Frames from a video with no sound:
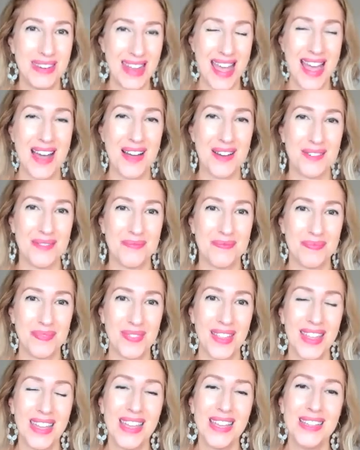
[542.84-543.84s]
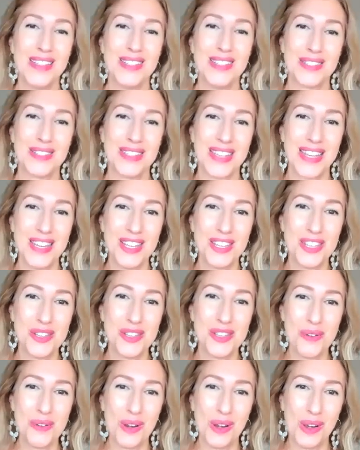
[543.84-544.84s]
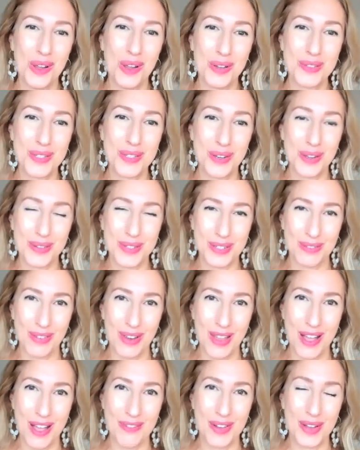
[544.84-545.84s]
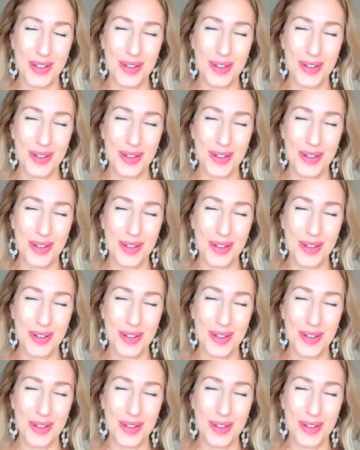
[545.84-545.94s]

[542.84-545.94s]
now. So sending you loads and loads of love.